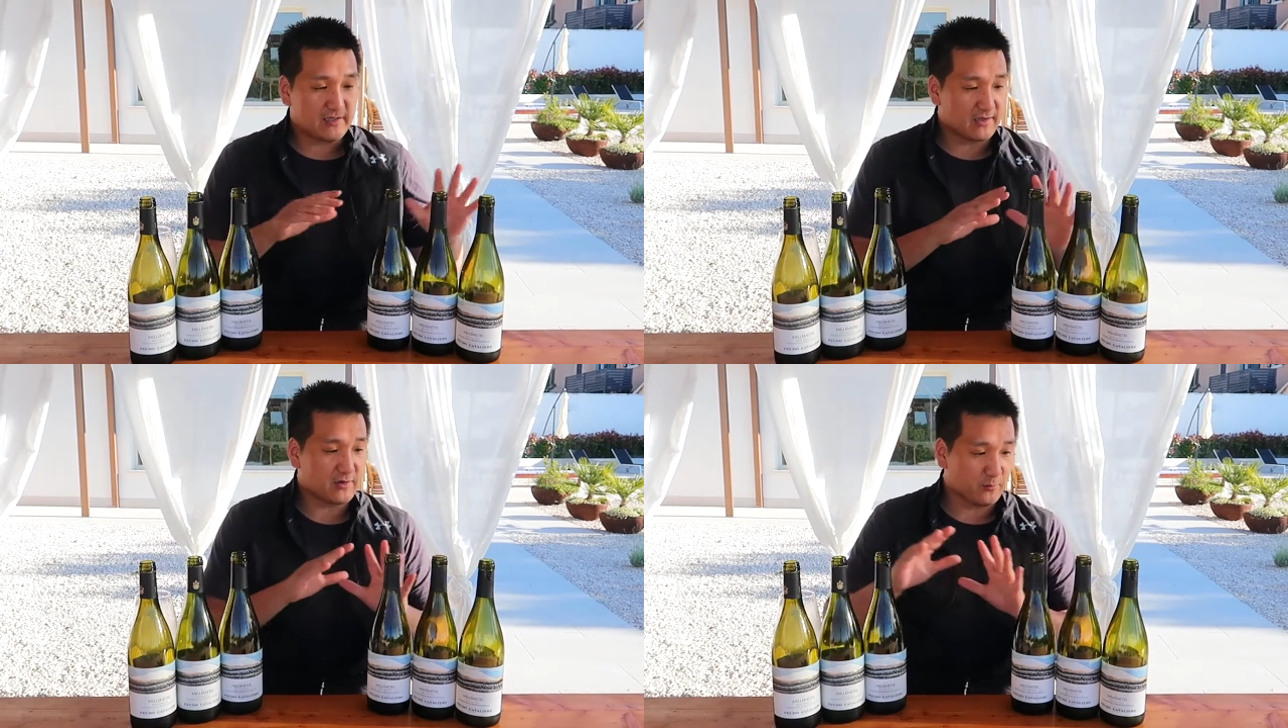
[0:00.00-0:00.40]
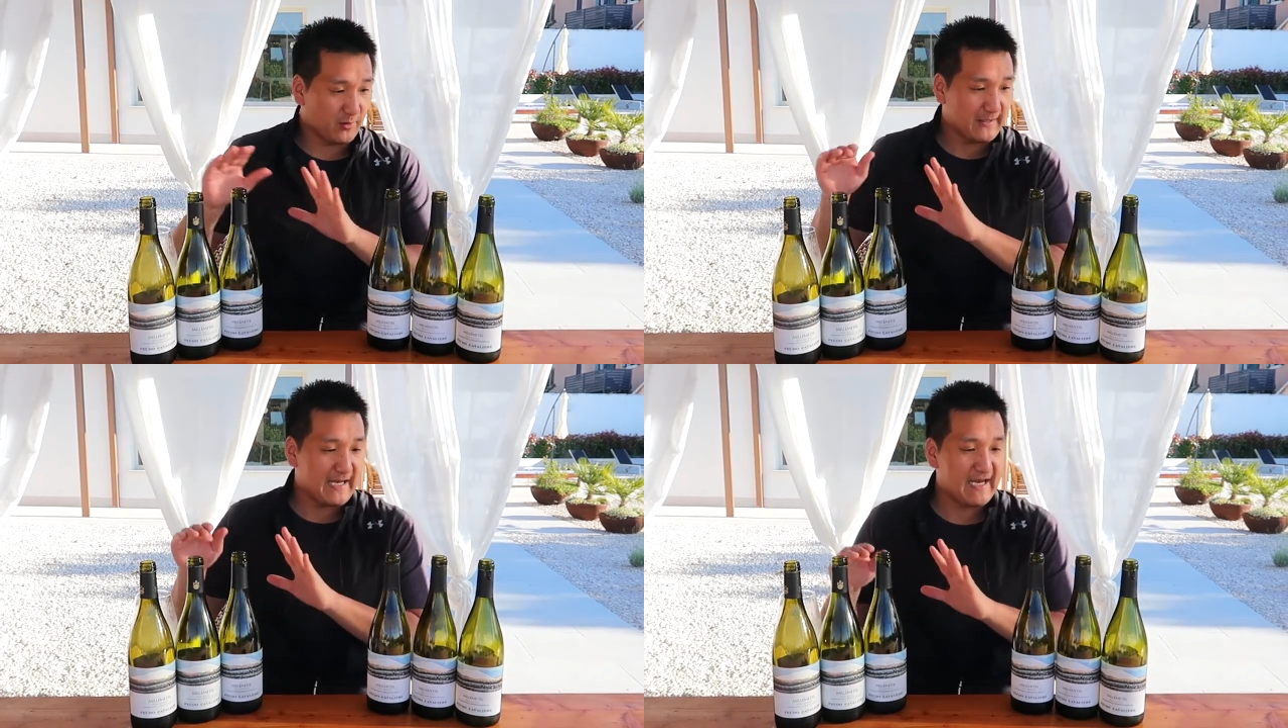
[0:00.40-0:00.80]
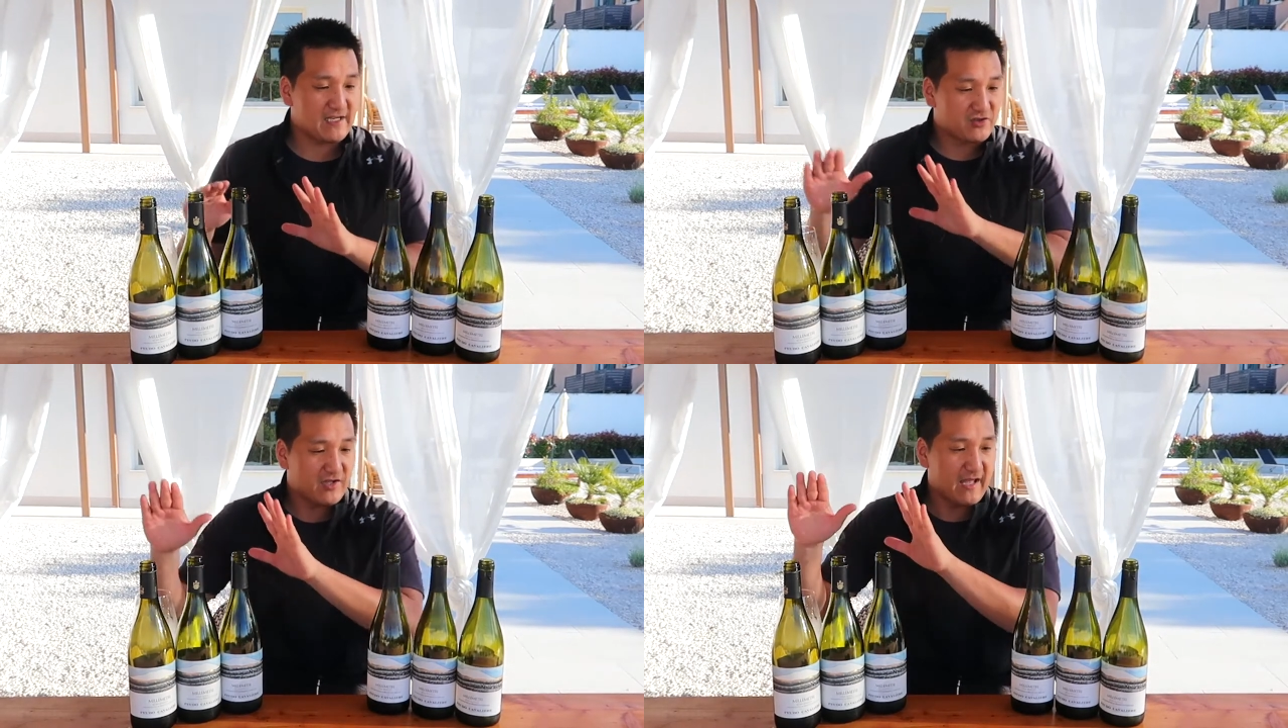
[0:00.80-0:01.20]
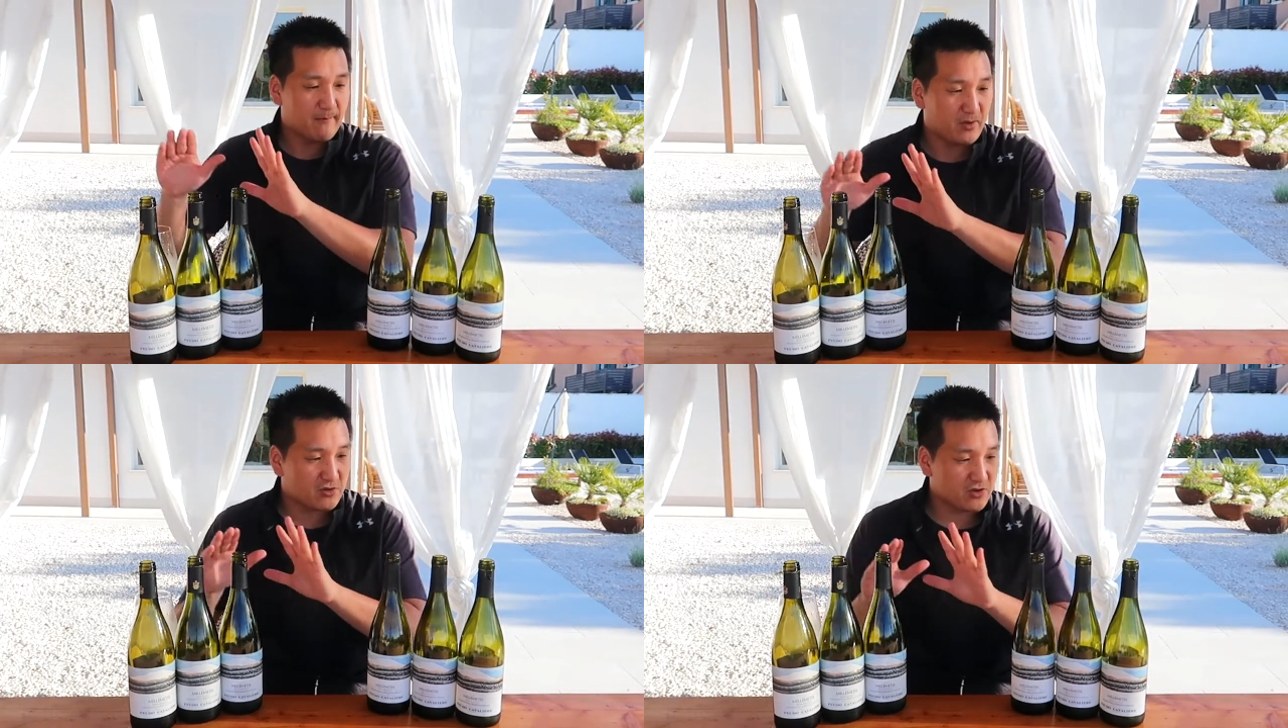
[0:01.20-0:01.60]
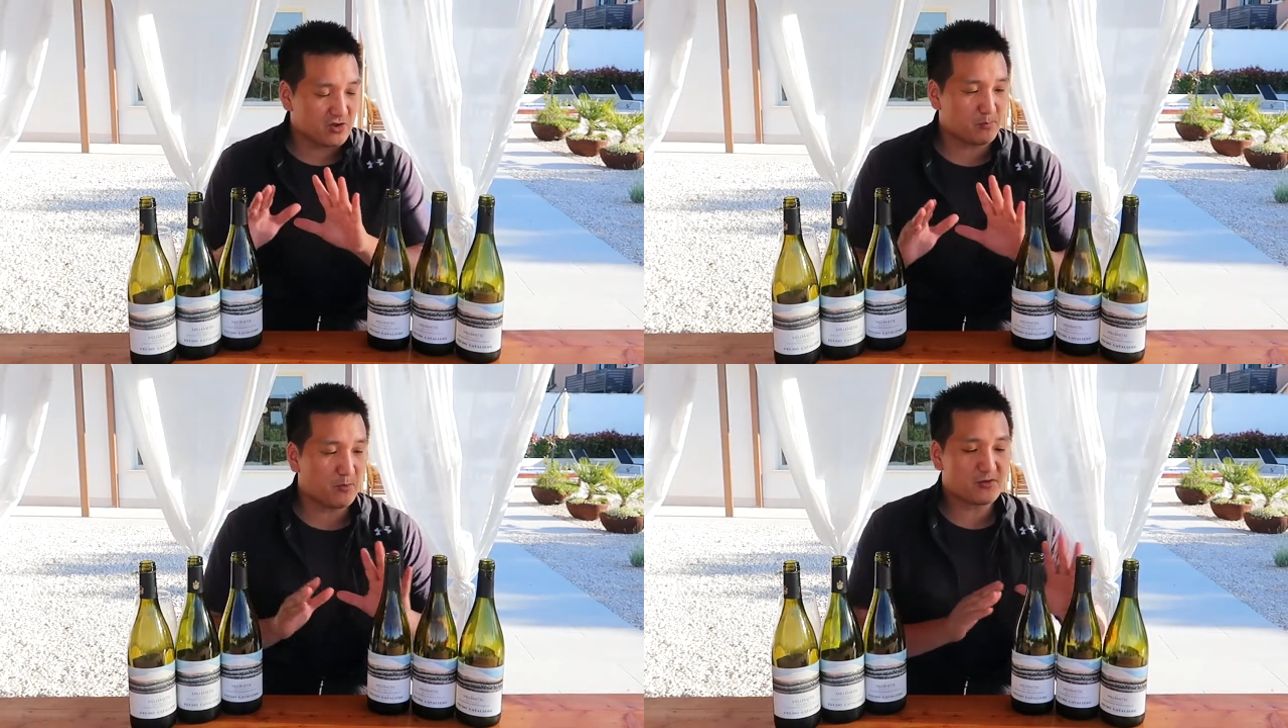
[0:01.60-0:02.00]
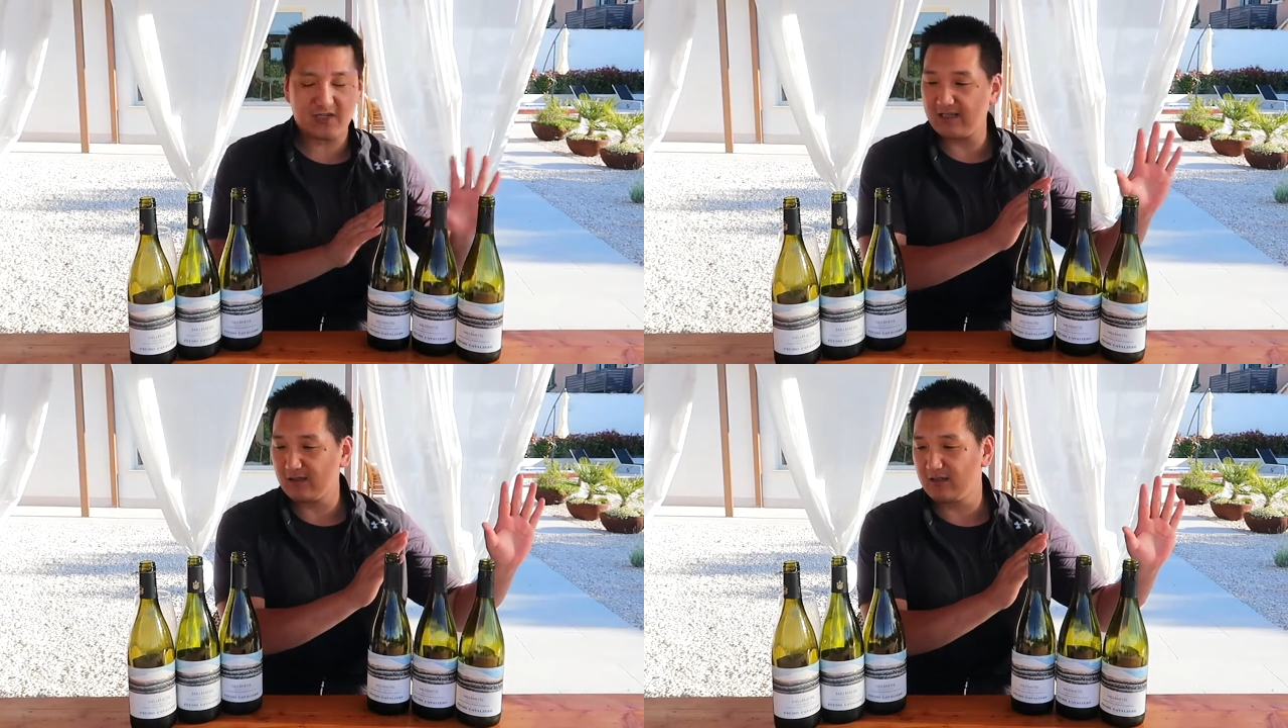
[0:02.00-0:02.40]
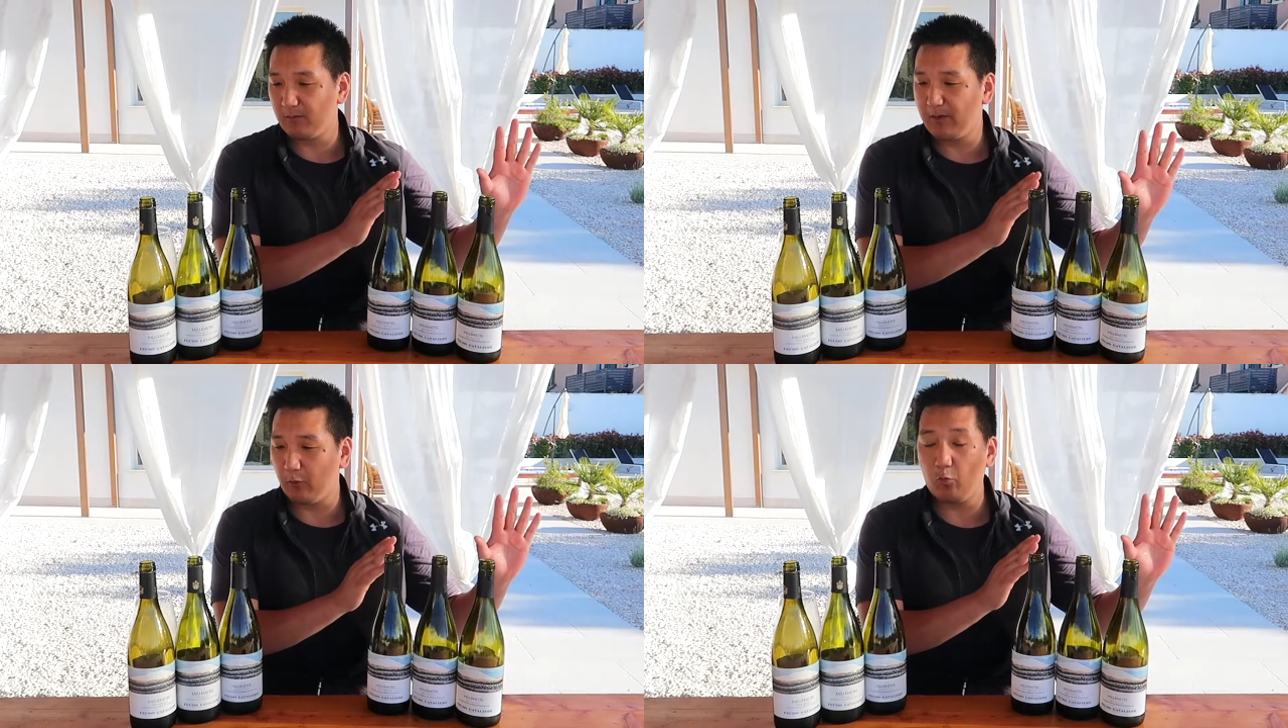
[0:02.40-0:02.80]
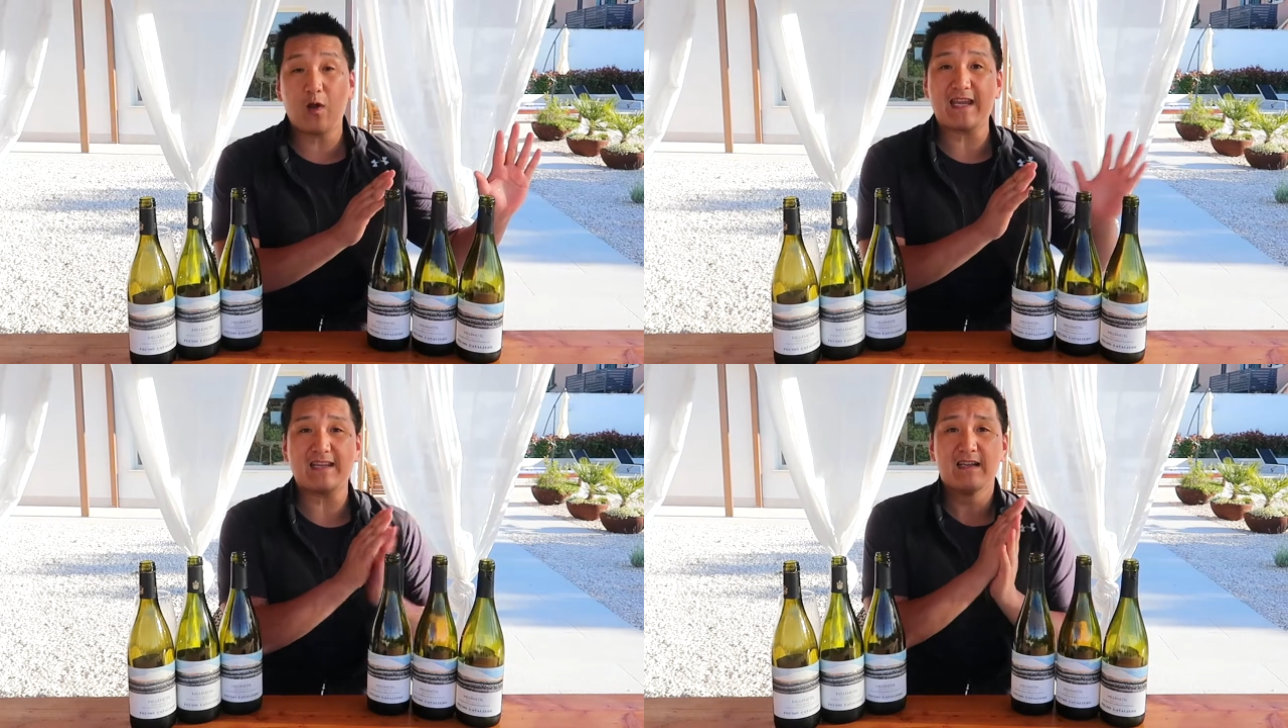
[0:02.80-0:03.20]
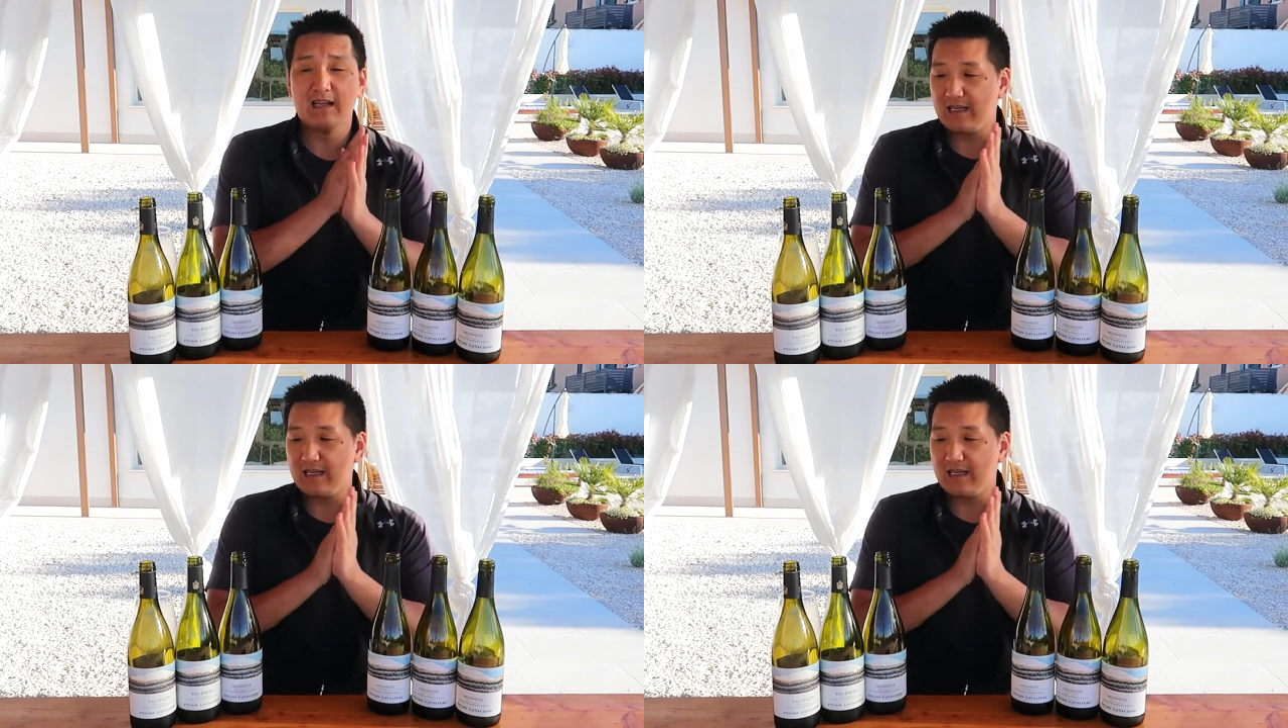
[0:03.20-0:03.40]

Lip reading: It doesn't really age that much. It just puts on a little bit weight.